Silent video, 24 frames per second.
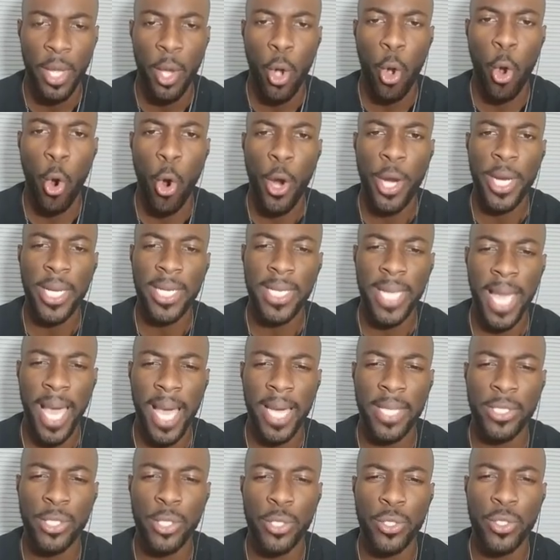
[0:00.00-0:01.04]

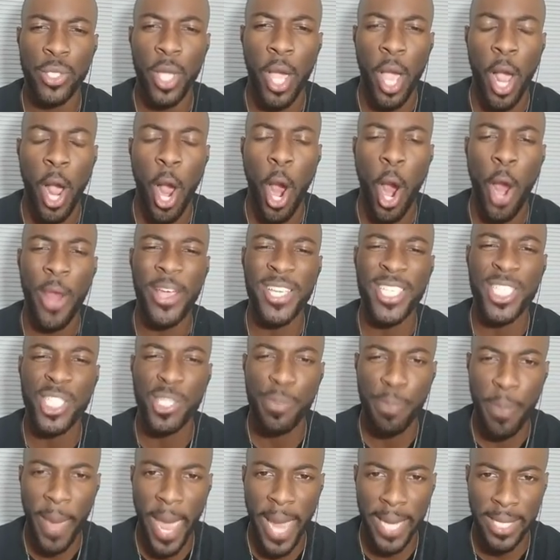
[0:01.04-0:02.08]
Organizers are
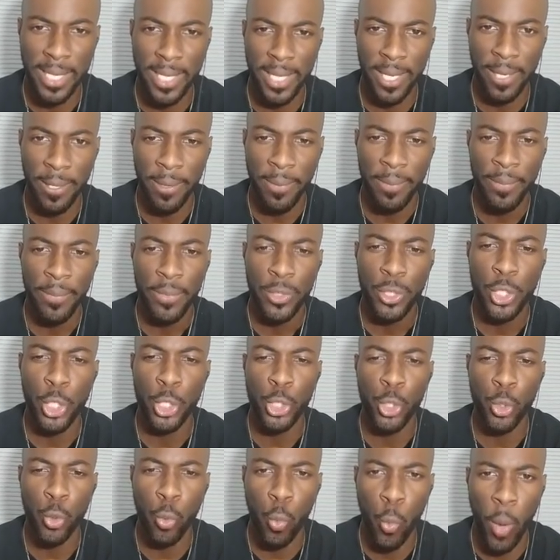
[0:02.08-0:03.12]
expected to
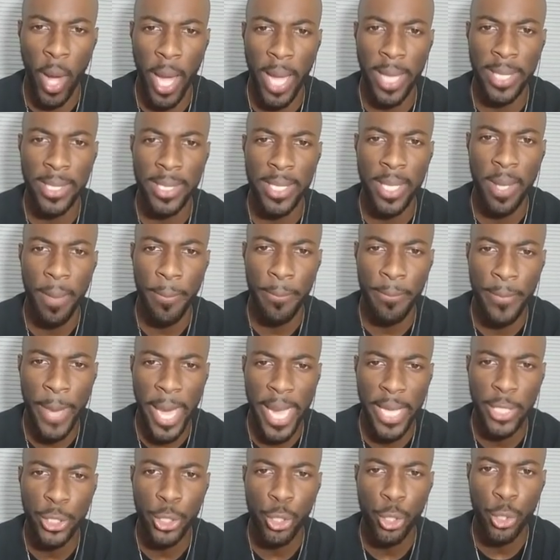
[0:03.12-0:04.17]
do one
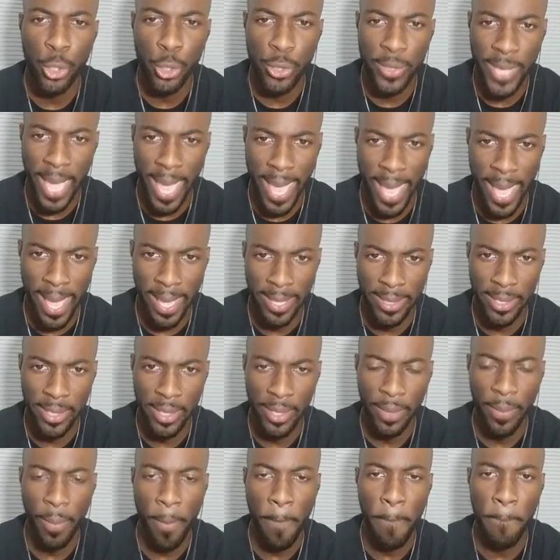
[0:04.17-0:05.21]
major task:
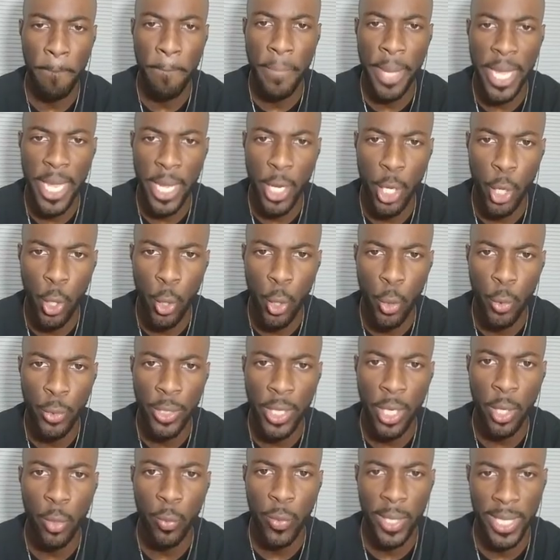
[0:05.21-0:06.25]
build
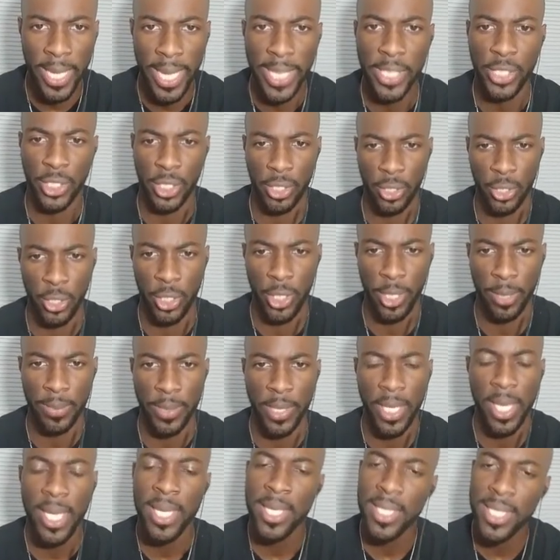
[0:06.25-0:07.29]
relationships,
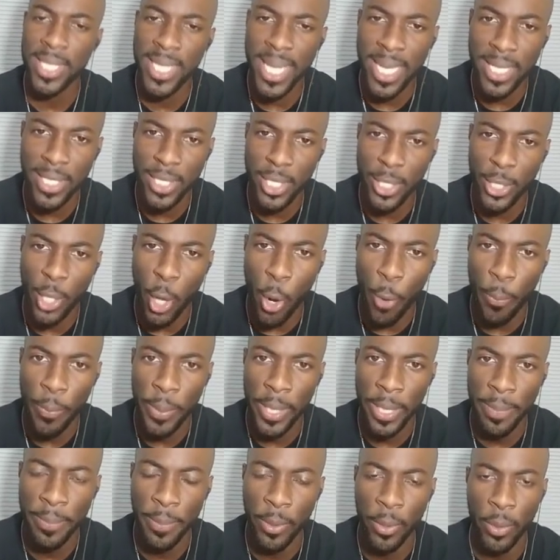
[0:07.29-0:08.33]
get to know
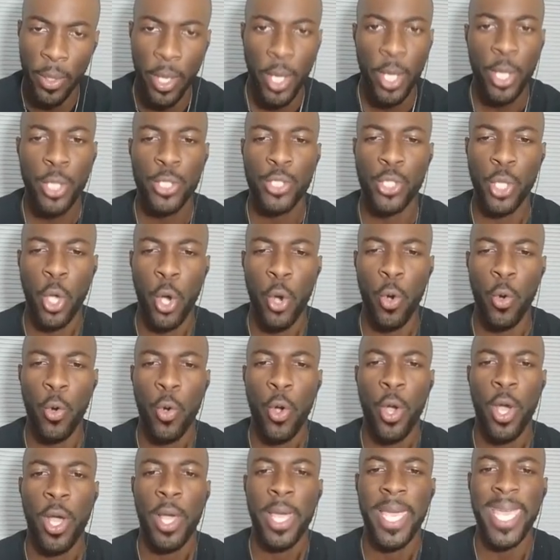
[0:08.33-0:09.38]
people.
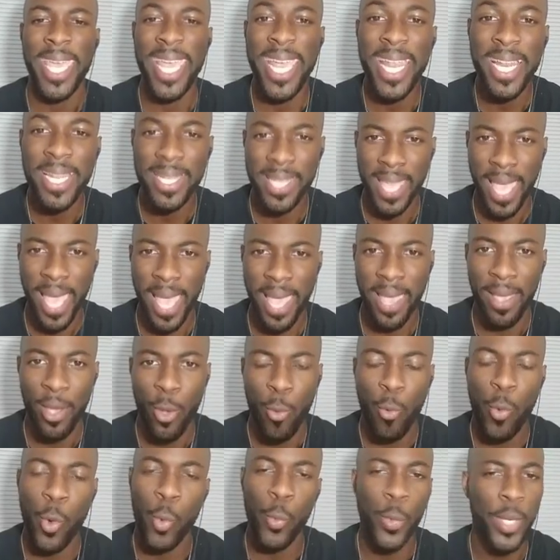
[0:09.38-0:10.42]
So in that,
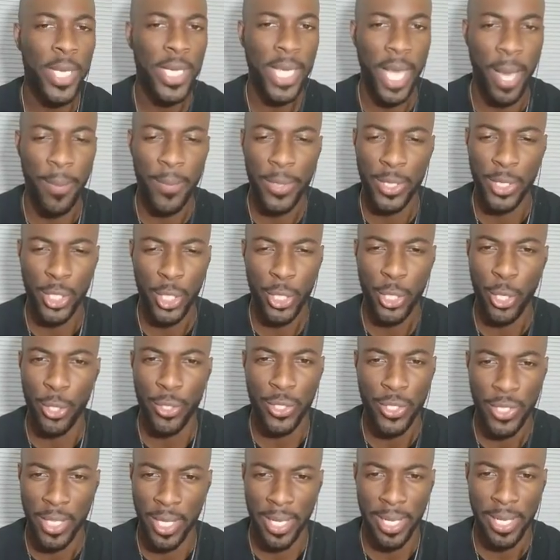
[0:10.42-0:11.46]
when we come into your
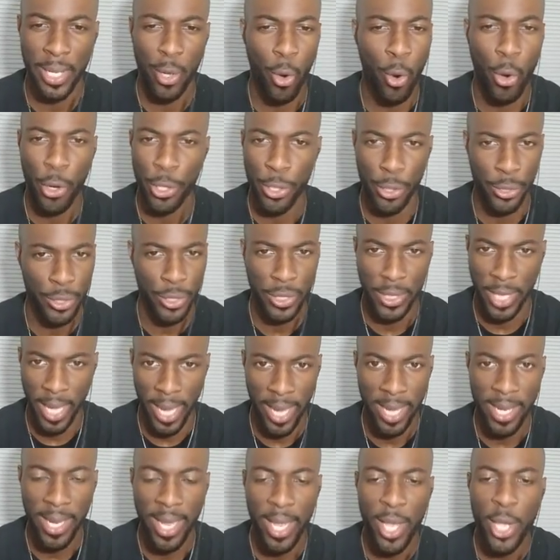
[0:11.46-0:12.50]
city or your
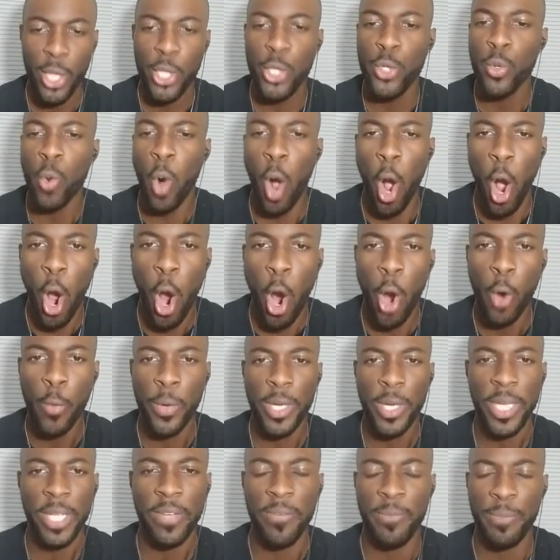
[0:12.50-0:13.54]
state, you
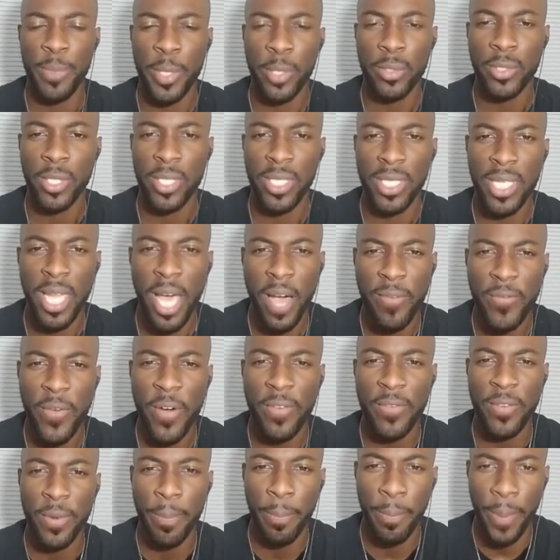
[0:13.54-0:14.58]
already have built enough
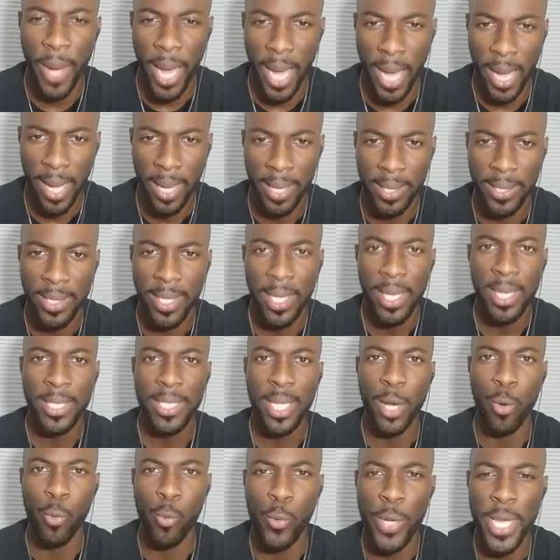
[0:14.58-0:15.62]
of a bond
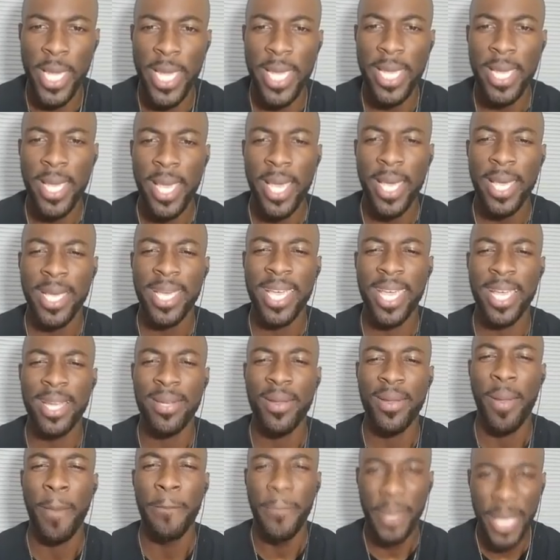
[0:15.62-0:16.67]
that we
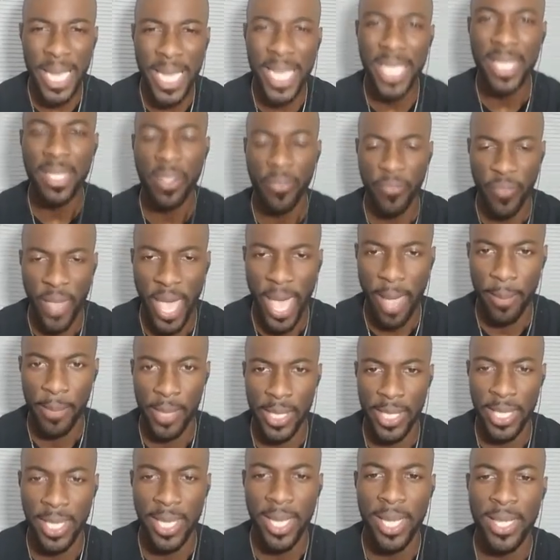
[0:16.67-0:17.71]
can be the
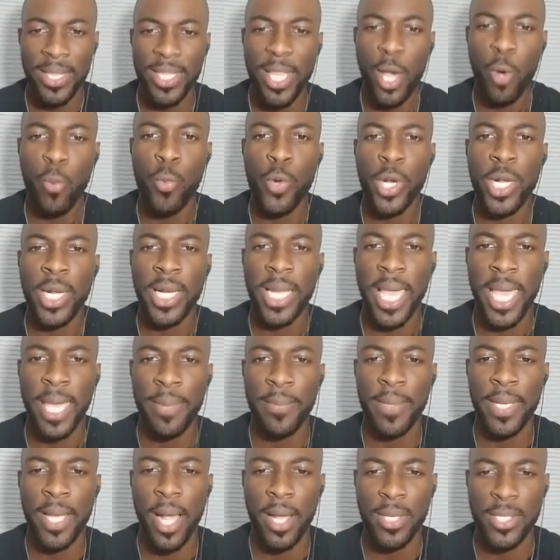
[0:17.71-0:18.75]
family that we're
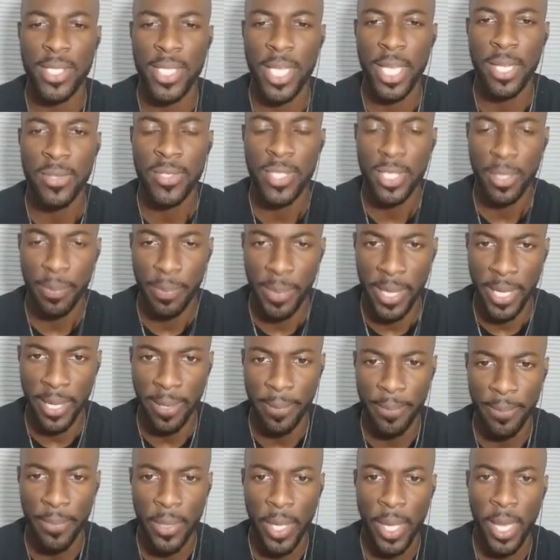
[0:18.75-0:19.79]
claiming ourselves to be.
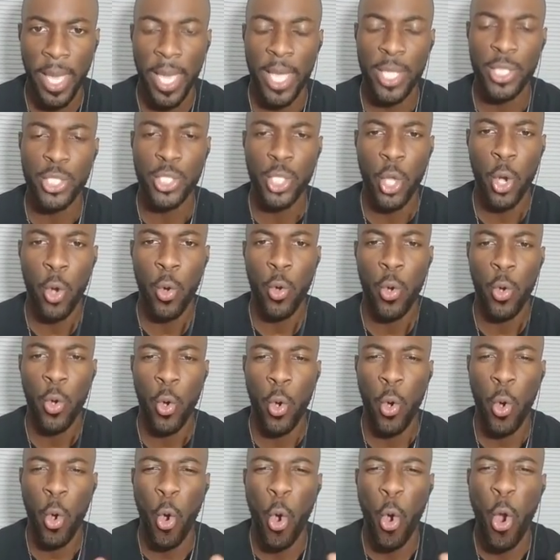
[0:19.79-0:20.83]
And so
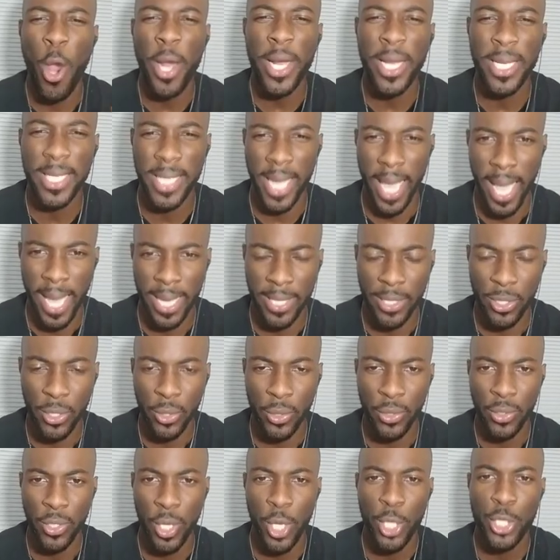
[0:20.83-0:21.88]

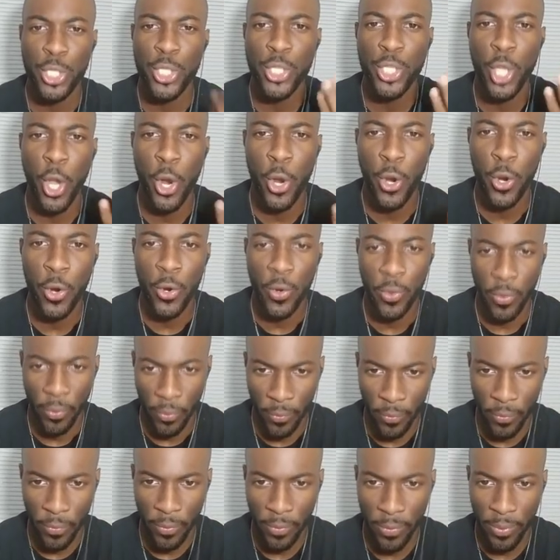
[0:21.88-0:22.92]
organizers serve.
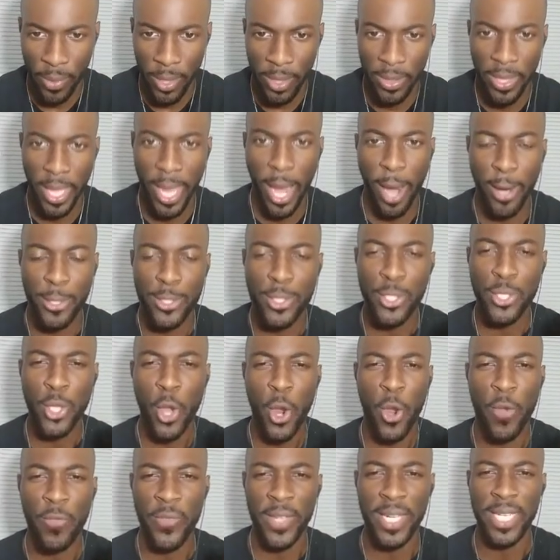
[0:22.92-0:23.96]
They are
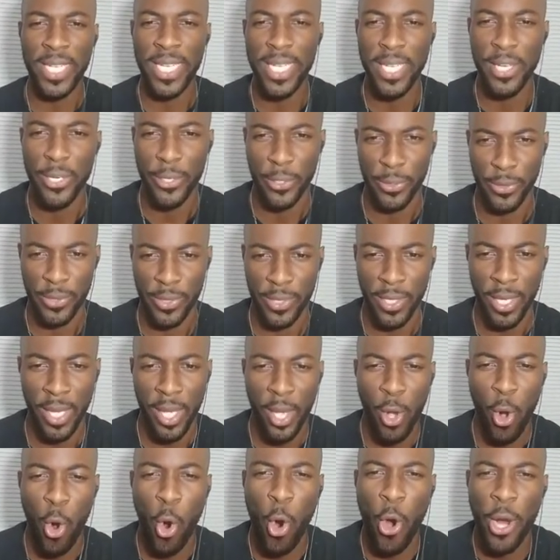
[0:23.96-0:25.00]
servant leaders.
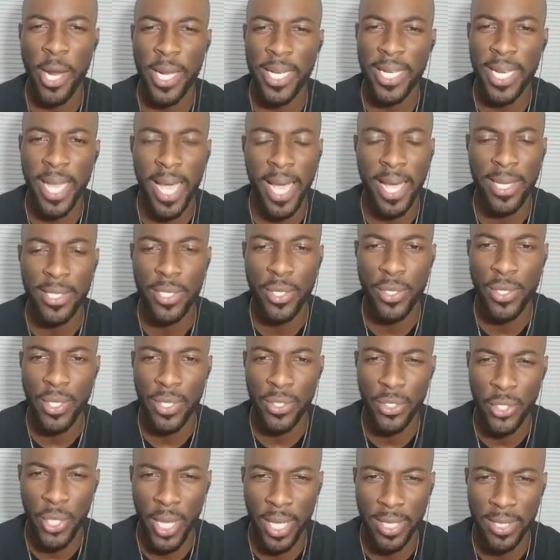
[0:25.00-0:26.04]
Organizers
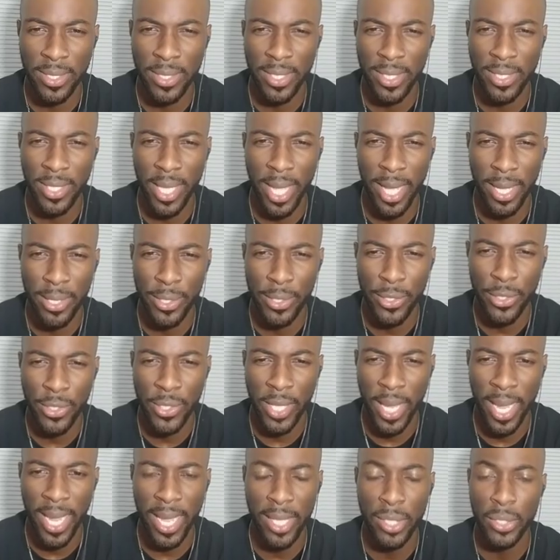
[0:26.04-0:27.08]
in justice
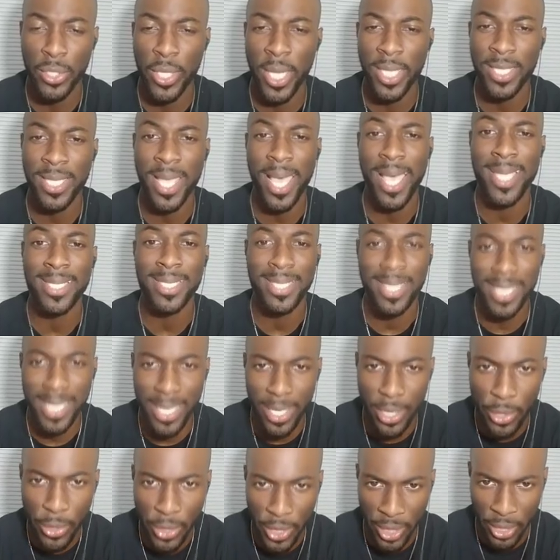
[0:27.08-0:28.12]
understand, just as
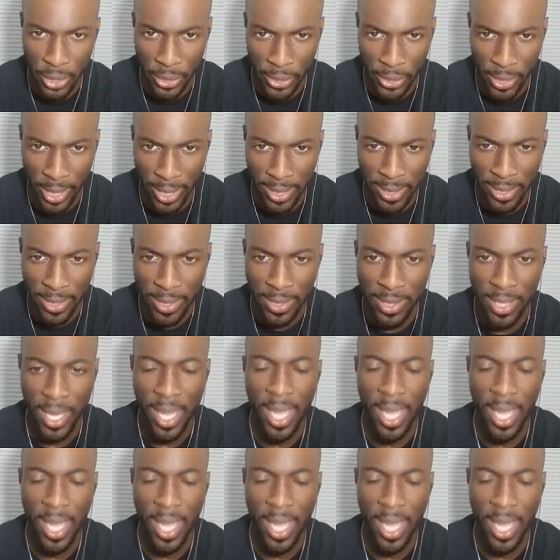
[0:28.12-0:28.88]
leaders in justice,